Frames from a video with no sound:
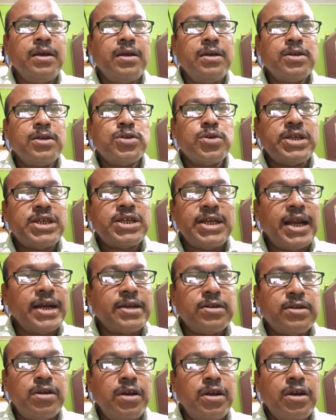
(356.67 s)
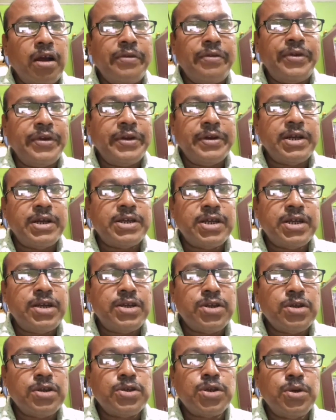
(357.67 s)
So its electronic configuration is
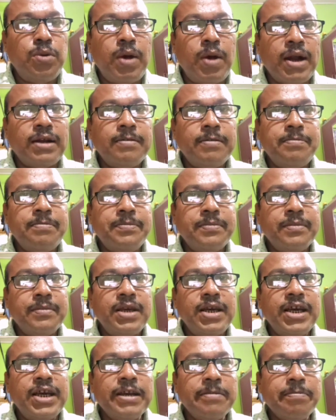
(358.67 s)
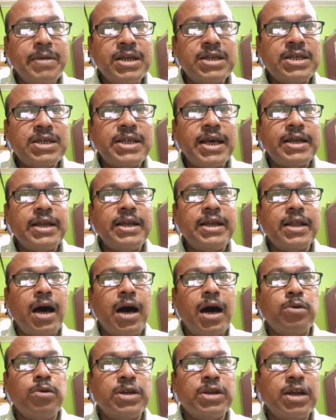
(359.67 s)
also 1. It means that in the
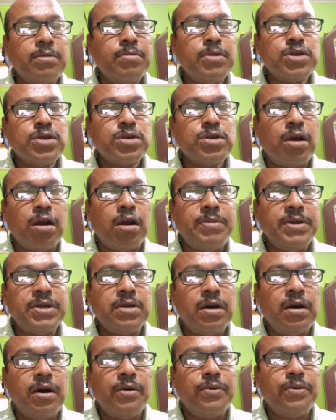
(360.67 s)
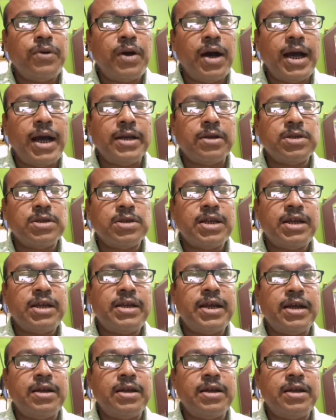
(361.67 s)
outermost orbit of hydrogen there